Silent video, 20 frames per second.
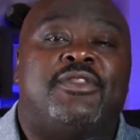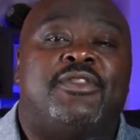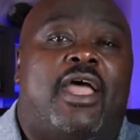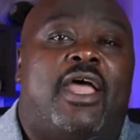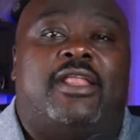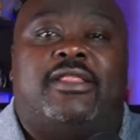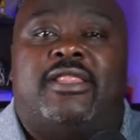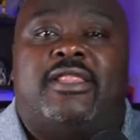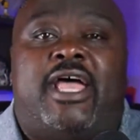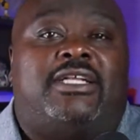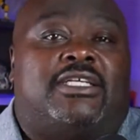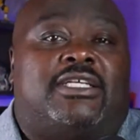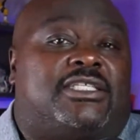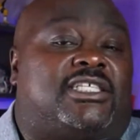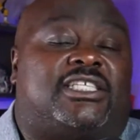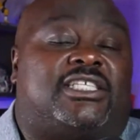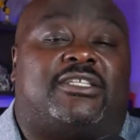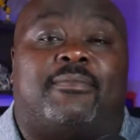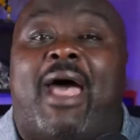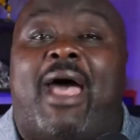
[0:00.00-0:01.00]
and they
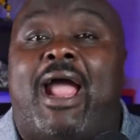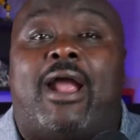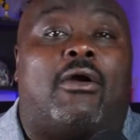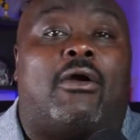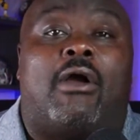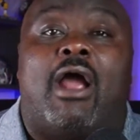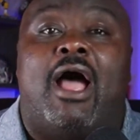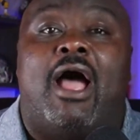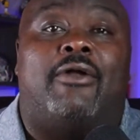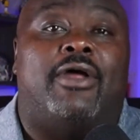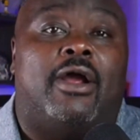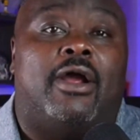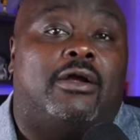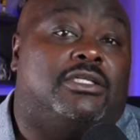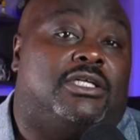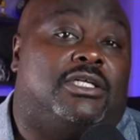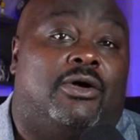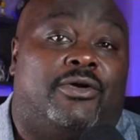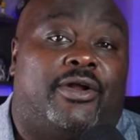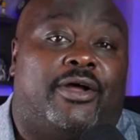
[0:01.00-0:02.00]
just smack around
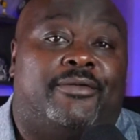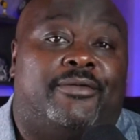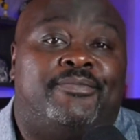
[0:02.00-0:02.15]
Arizona.